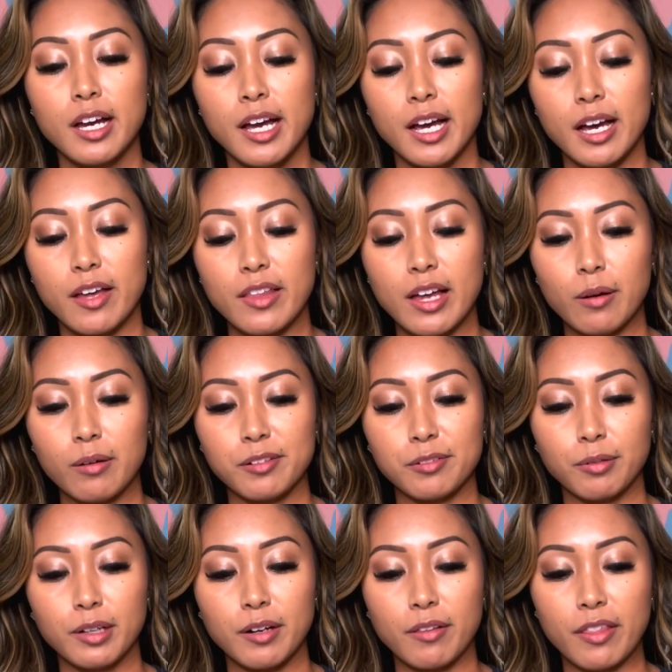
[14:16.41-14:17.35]
and that was
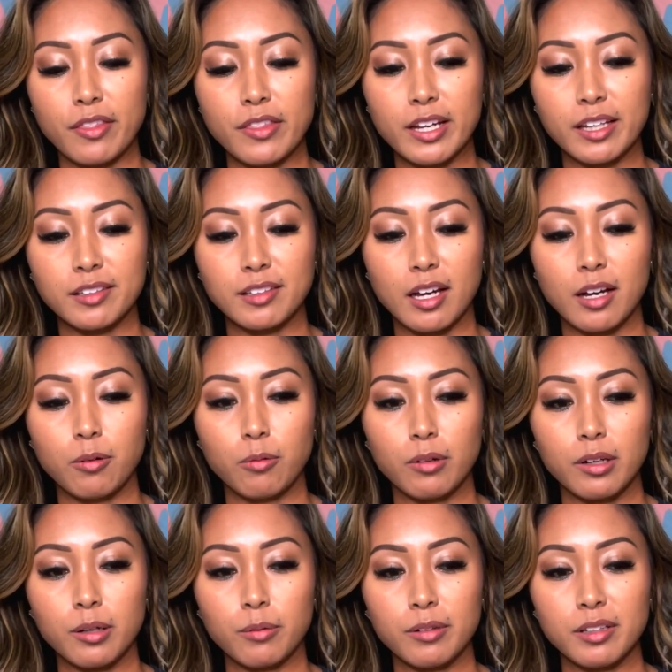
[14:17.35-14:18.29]
one of the things
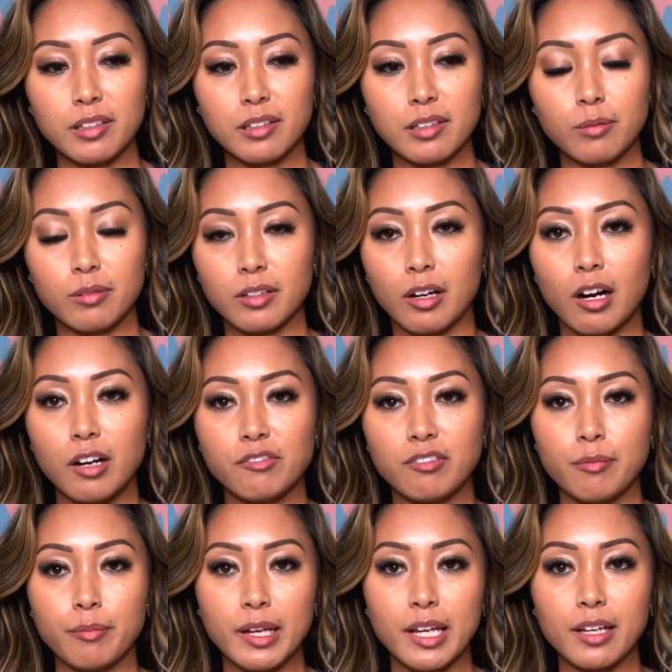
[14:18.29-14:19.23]
that it was hard
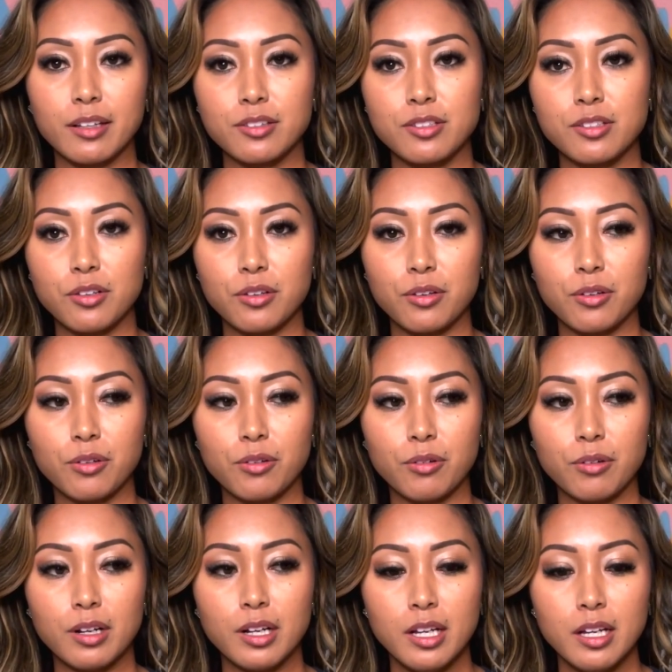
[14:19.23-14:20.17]
for me
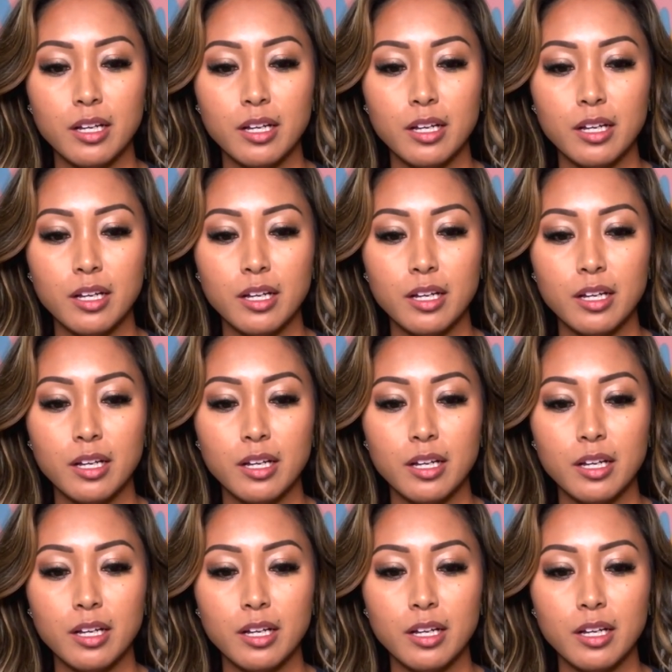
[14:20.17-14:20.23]
to